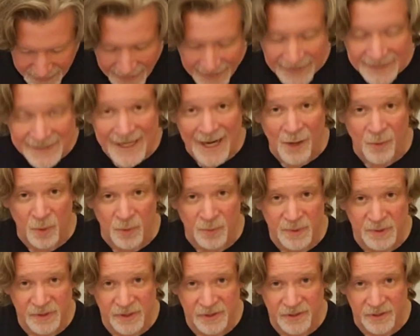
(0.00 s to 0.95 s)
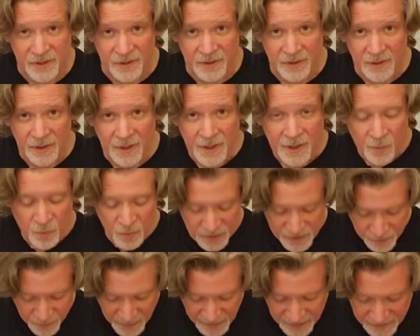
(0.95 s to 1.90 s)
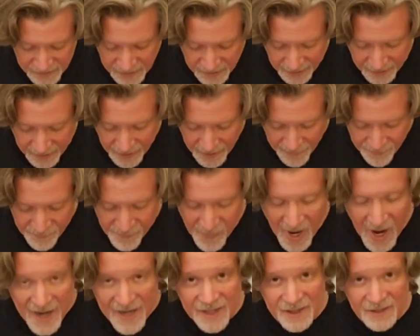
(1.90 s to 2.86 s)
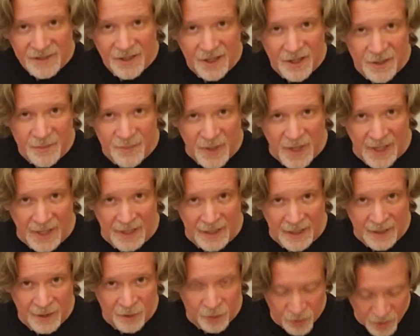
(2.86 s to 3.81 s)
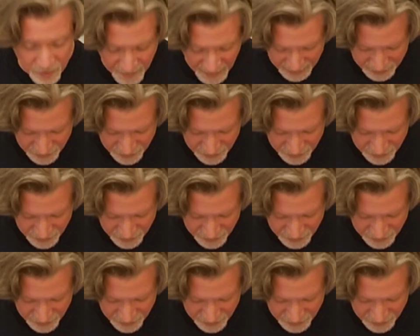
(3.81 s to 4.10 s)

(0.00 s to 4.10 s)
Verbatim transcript: in a downward position, which means that my entire body, including